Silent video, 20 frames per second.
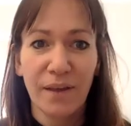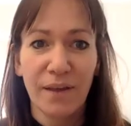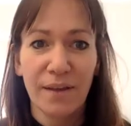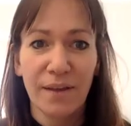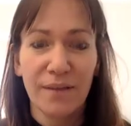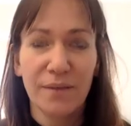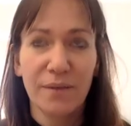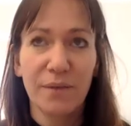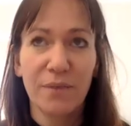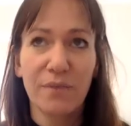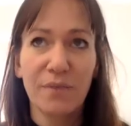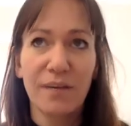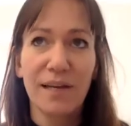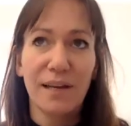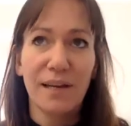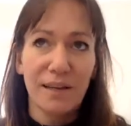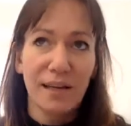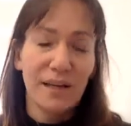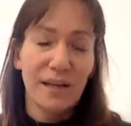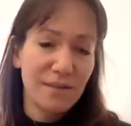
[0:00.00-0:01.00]
So
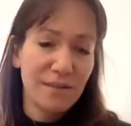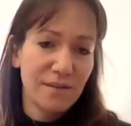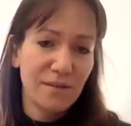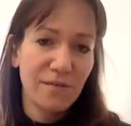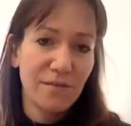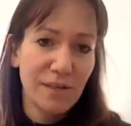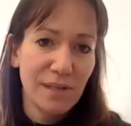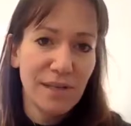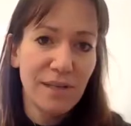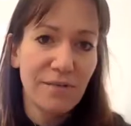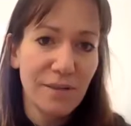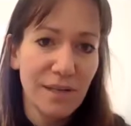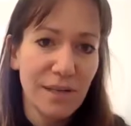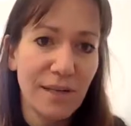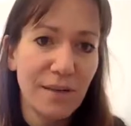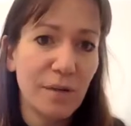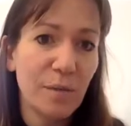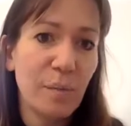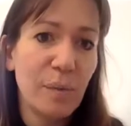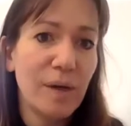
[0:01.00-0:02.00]
it's a really,
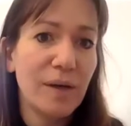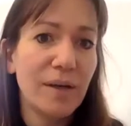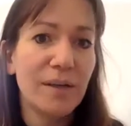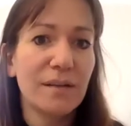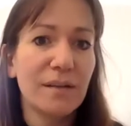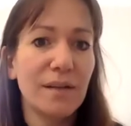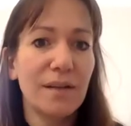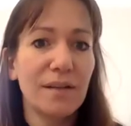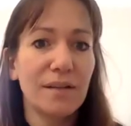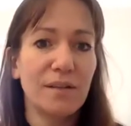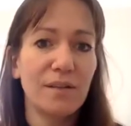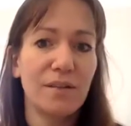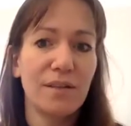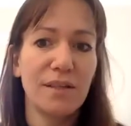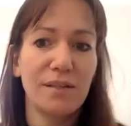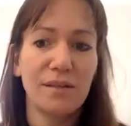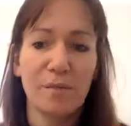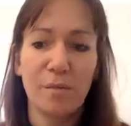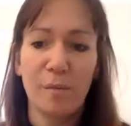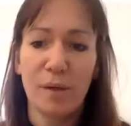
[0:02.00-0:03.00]
really good point that you
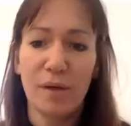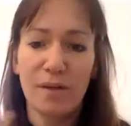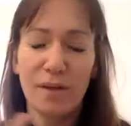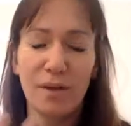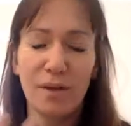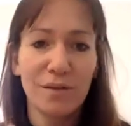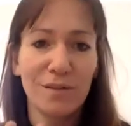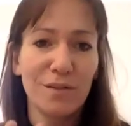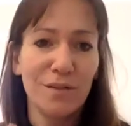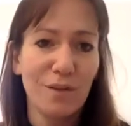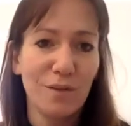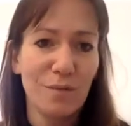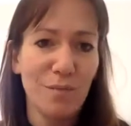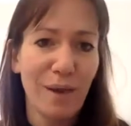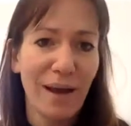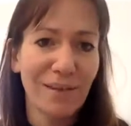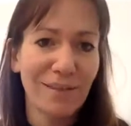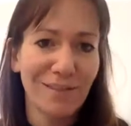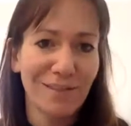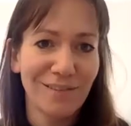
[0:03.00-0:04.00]
need to put the oxygen
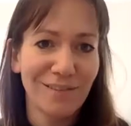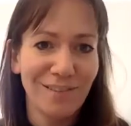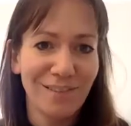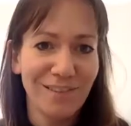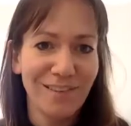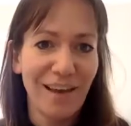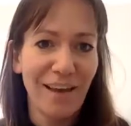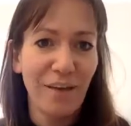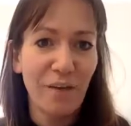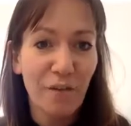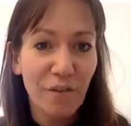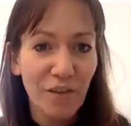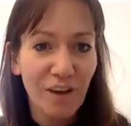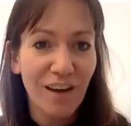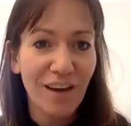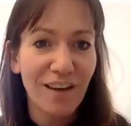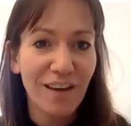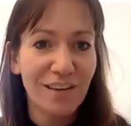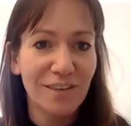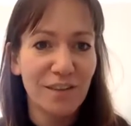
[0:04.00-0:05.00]
mask on yourself
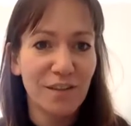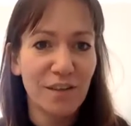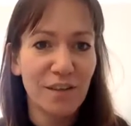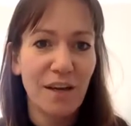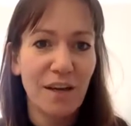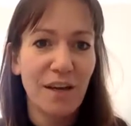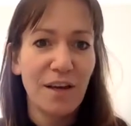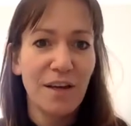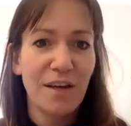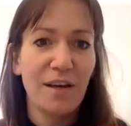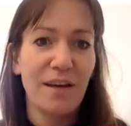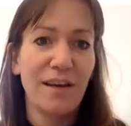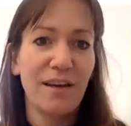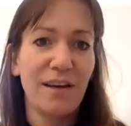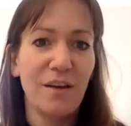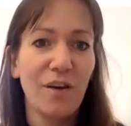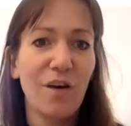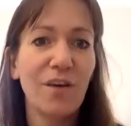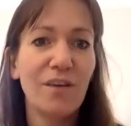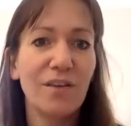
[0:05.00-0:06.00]
first
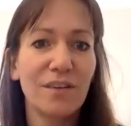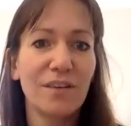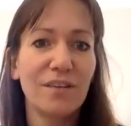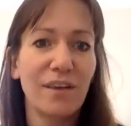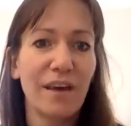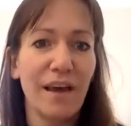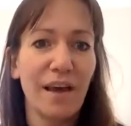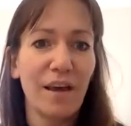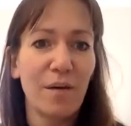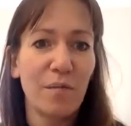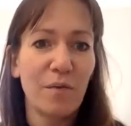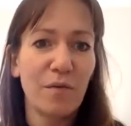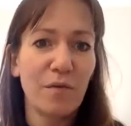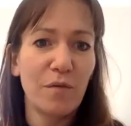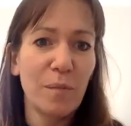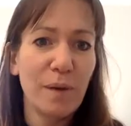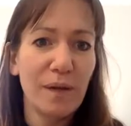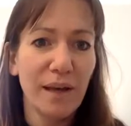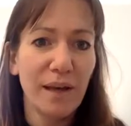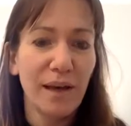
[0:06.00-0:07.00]
in order to help
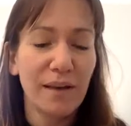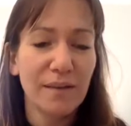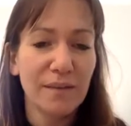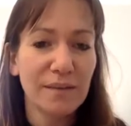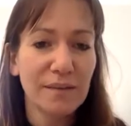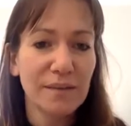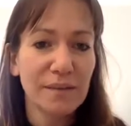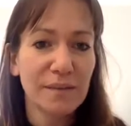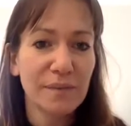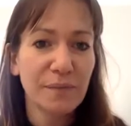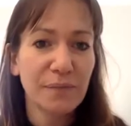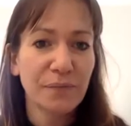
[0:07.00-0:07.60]
everybody else.